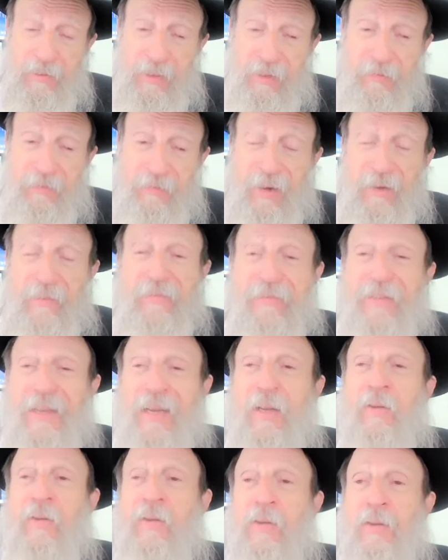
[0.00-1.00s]
I said
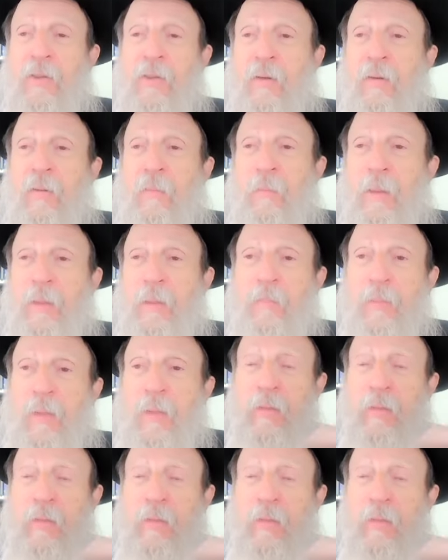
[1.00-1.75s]
5,000, you know, but